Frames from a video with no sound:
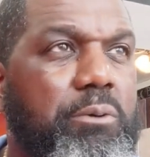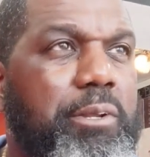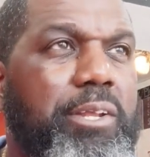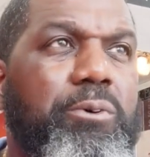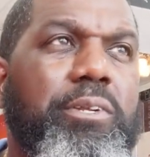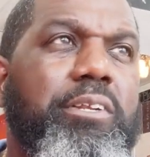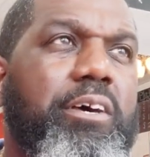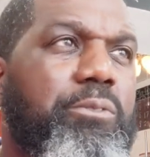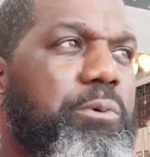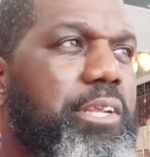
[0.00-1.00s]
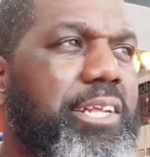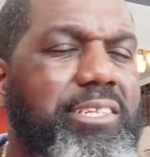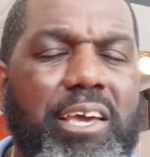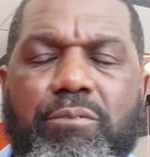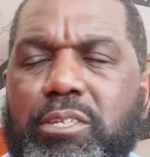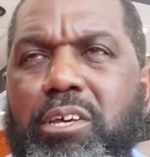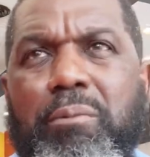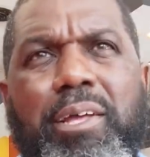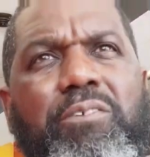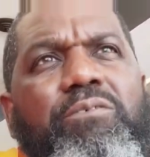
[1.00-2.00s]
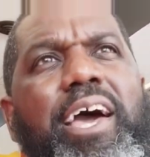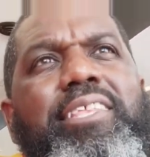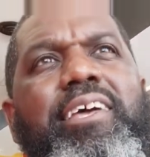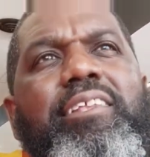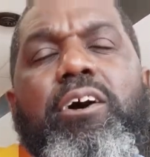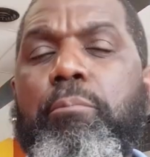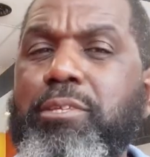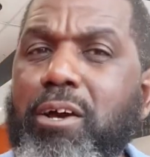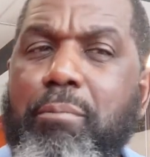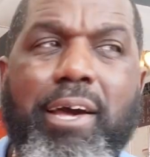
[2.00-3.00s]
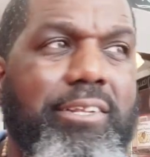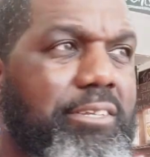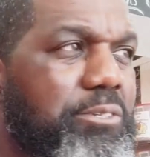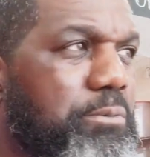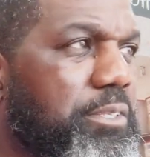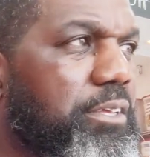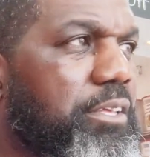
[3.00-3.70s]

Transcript: but I know in another one I definitely talk about the fact that, no, I'm gonna talk about it in this one.